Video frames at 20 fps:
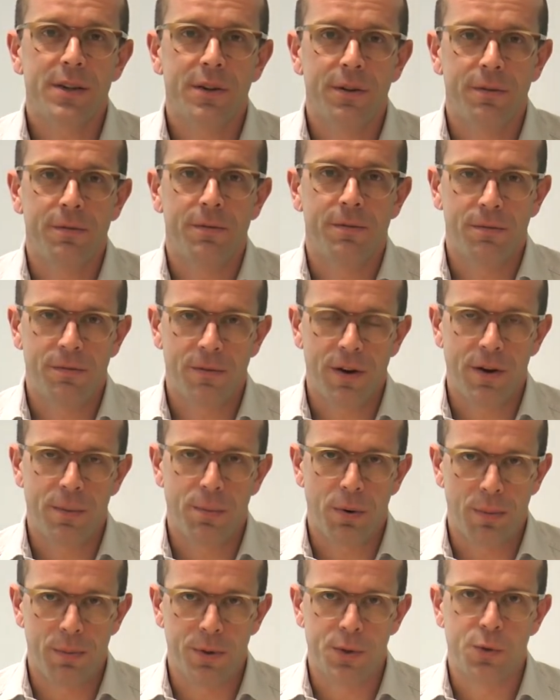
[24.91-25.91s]
of very
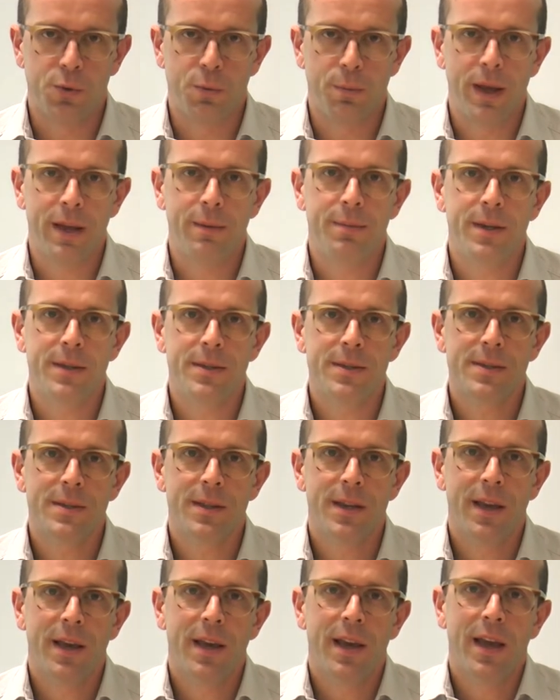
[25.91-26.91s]
premature babies